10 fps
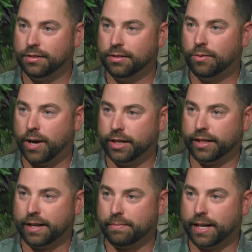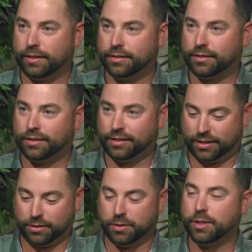Why do you think it bounced? Because
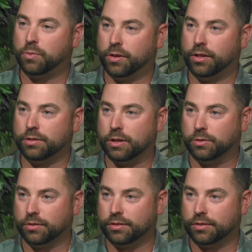it was in one of those holes.